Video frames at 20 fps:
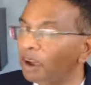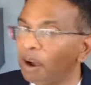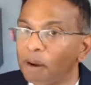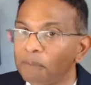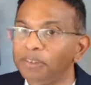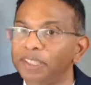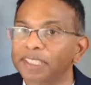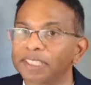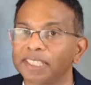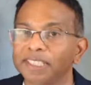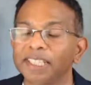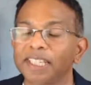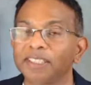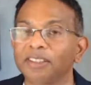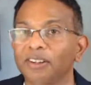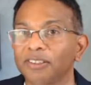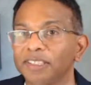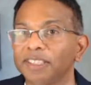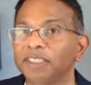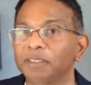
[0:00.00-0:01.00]
Obviously,
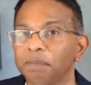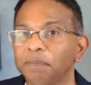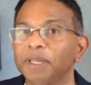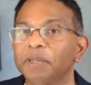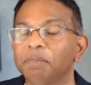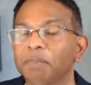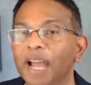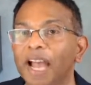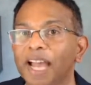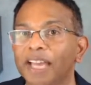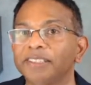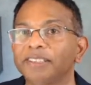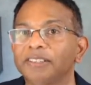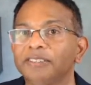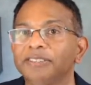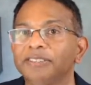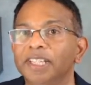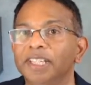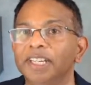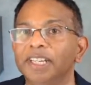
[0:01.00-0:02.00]
technology is a big part
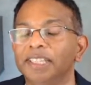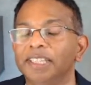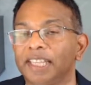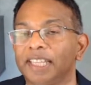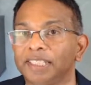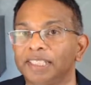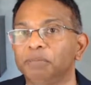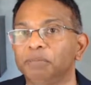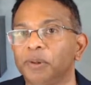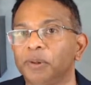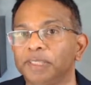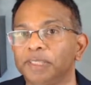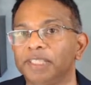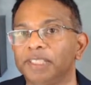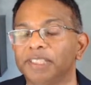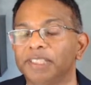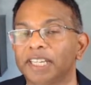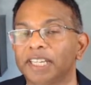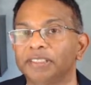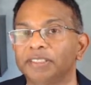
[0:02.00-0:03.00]
of that more
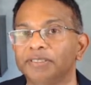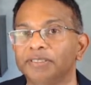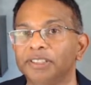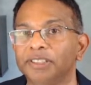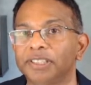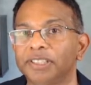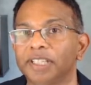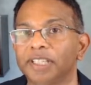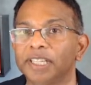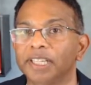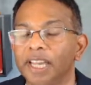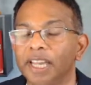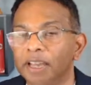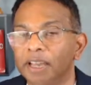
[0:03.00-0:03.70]
digitized future.